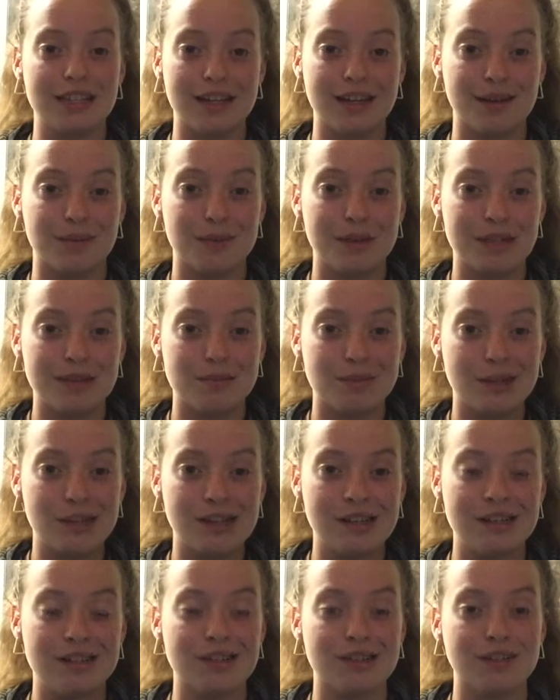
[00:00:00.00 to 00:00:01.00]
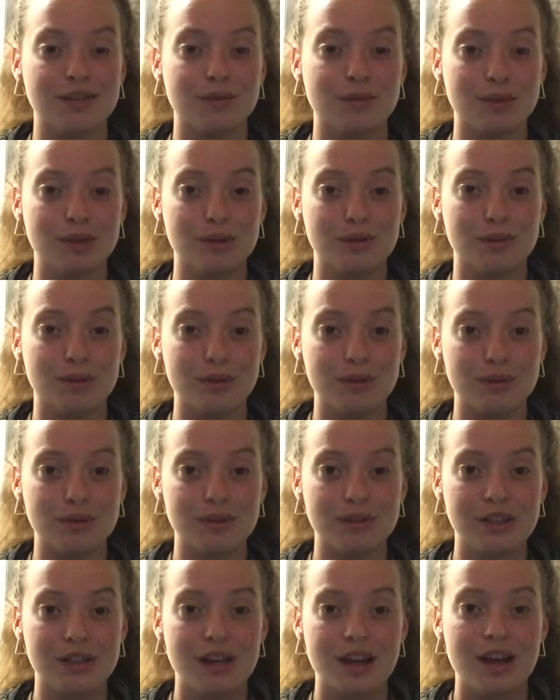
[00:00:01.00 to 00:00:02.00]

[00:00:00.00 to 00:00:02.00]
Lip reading: that I'm experiencing in the real world.